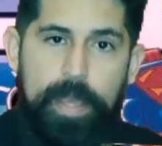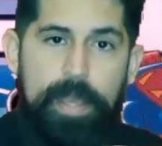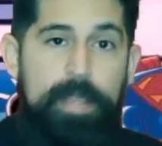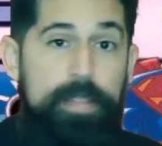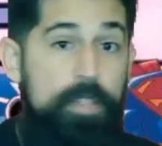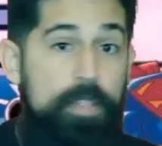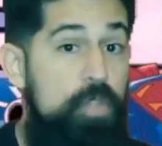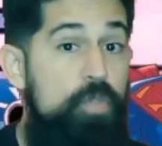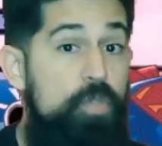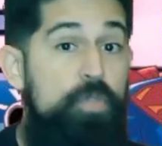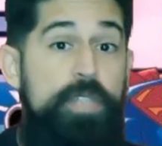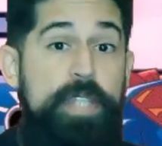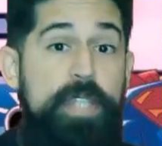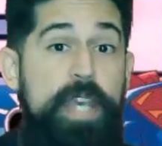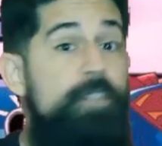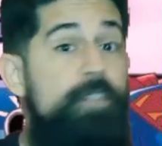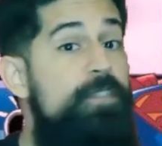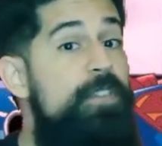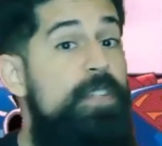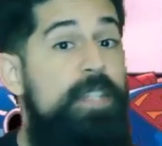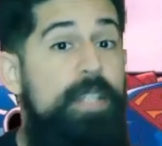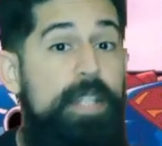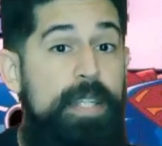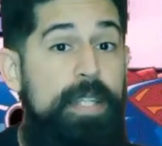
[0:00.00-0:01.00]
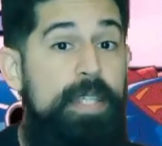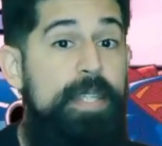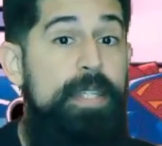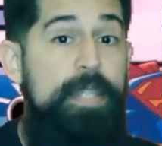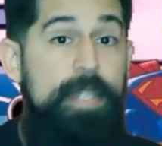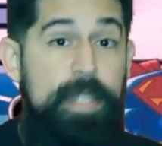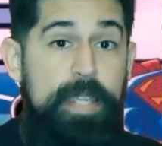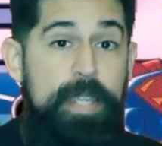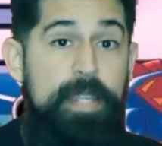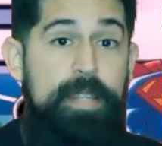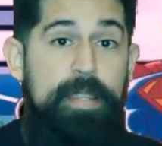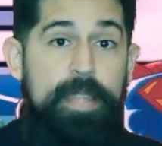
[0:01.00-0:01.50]
You definitely
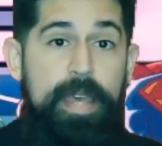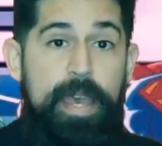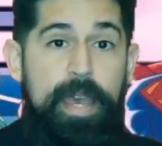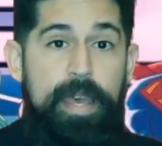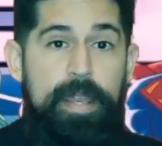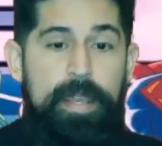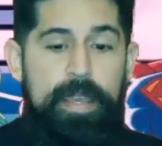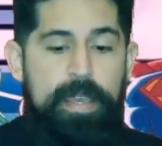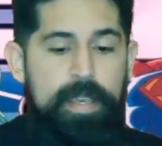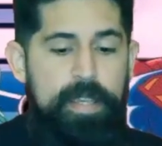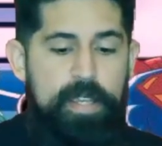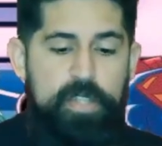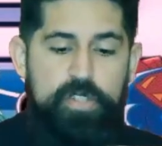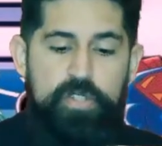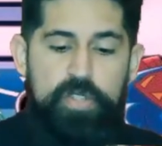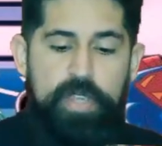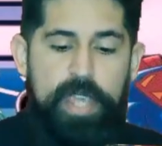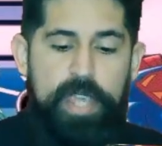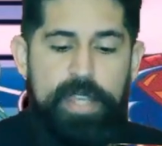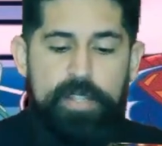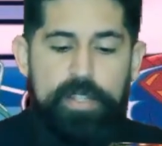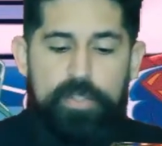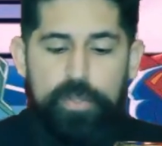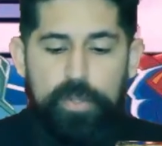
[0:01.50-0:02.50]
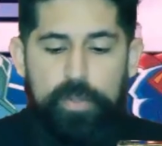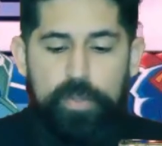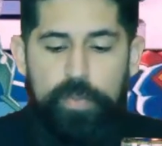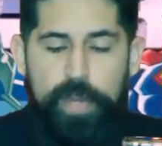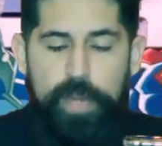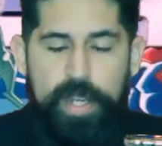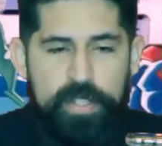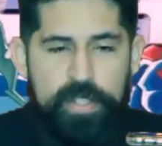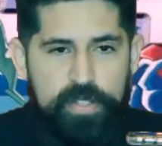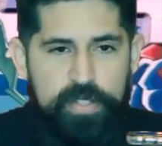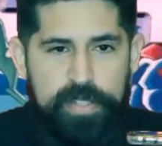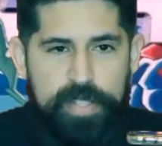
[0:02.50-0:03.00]
need that because you can't do a
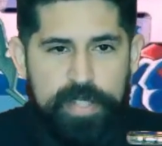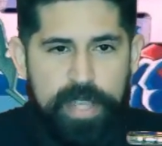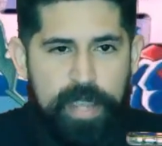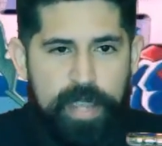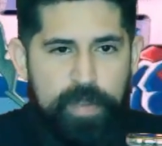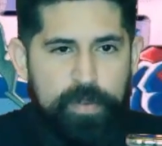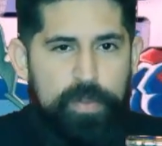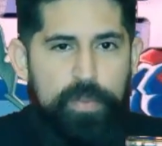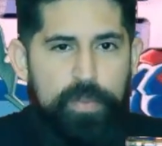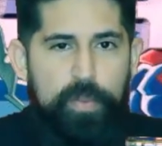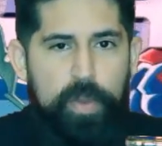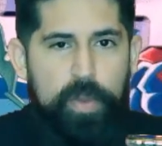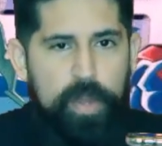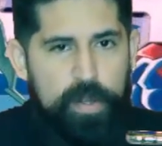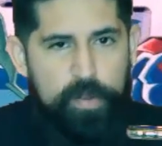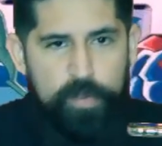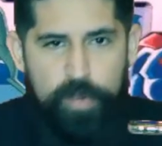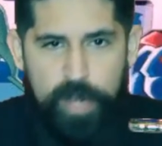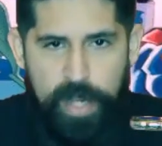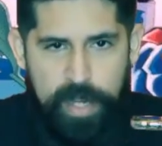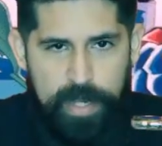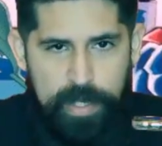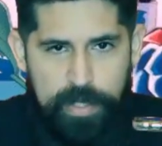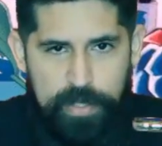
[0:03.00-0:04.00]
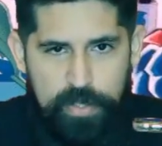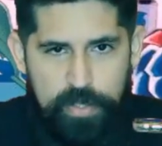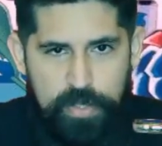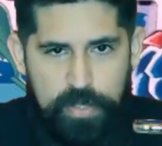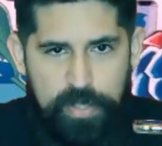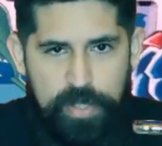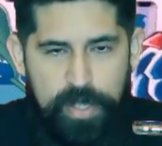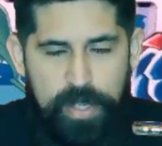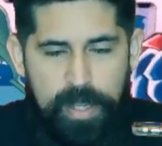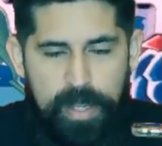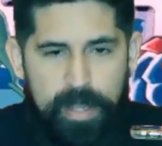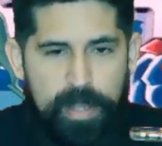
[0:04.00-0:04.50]
range attack with 1
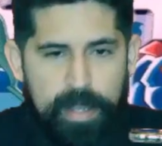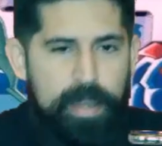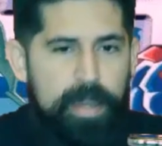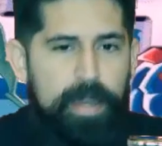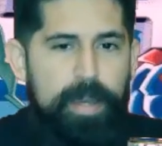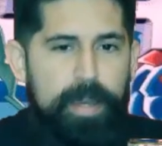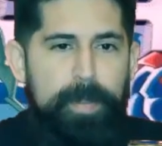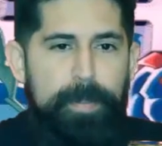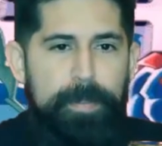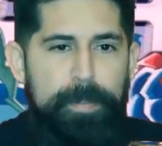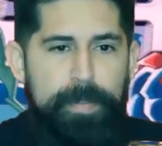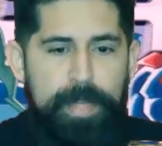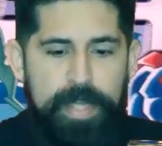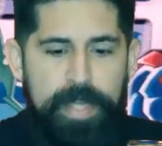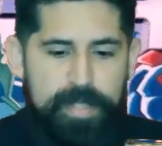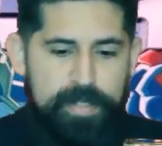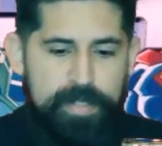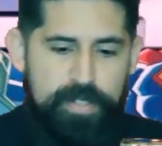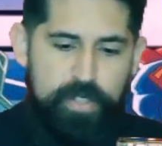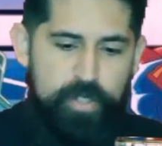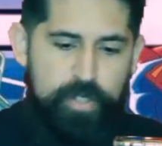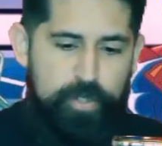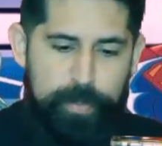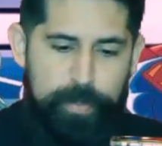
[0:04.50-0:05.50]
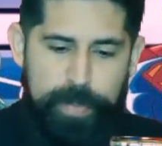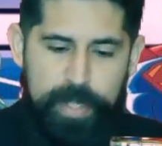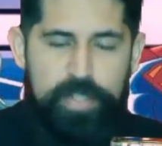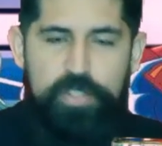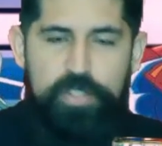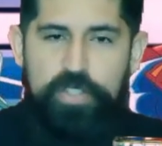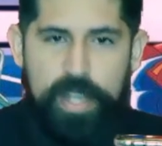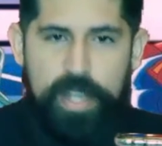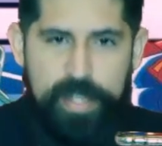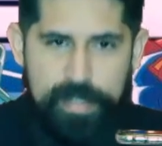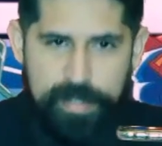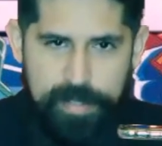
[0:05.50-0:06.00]
range because you'll be
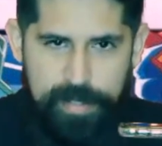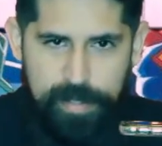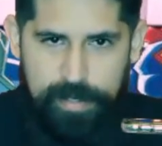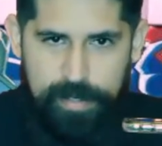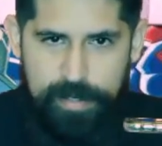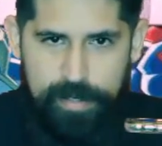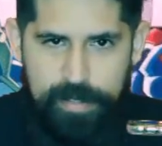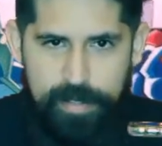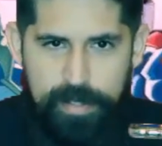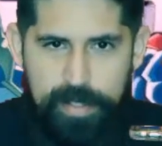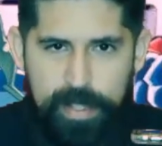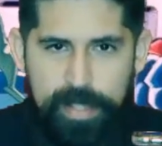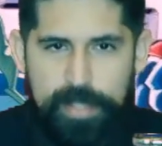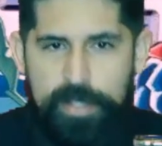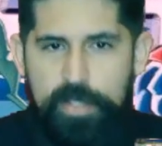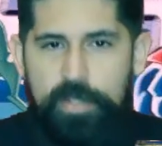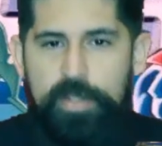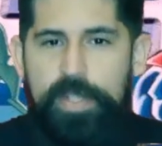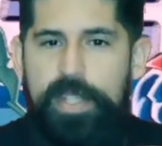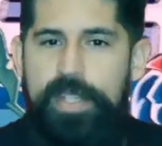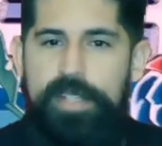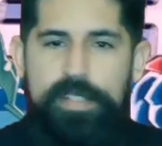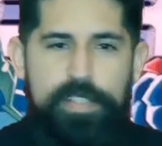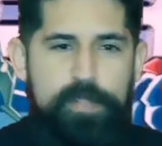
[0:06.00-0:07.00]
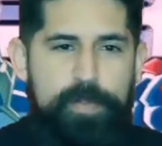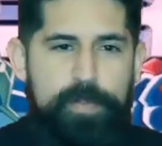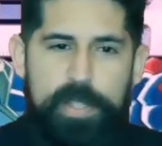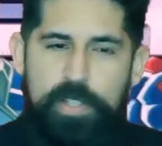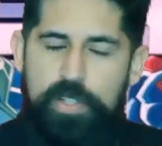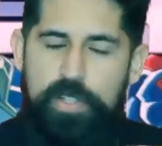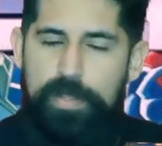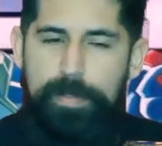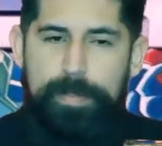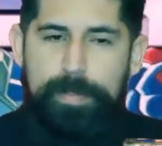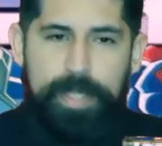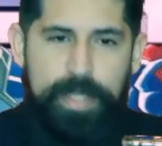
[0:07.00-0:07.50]
adjacent, and you need a
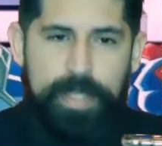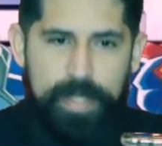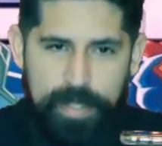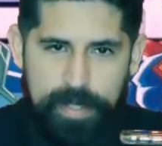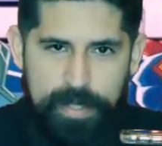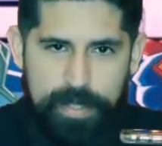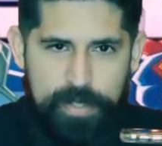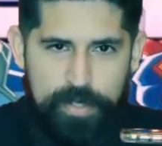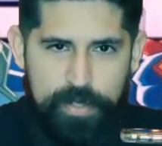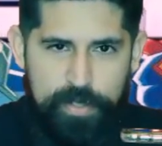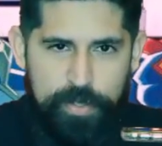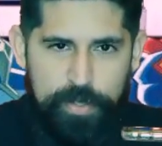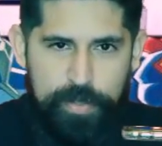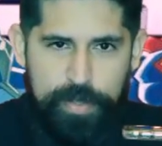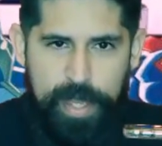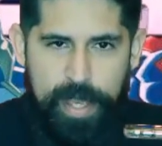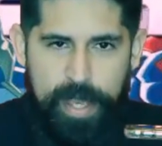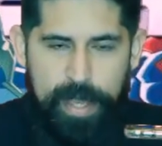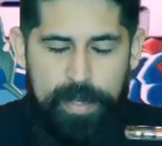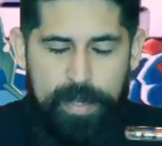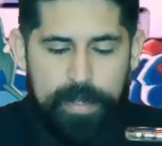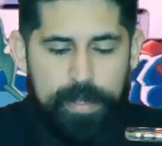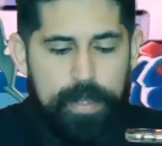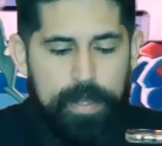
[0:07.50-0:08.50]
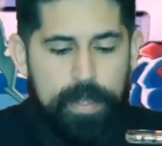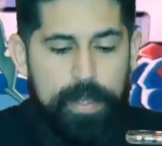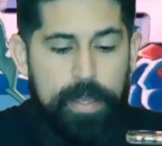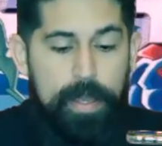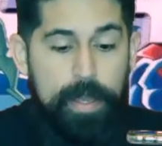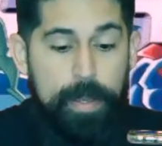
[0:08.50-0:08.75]
special ability to do that.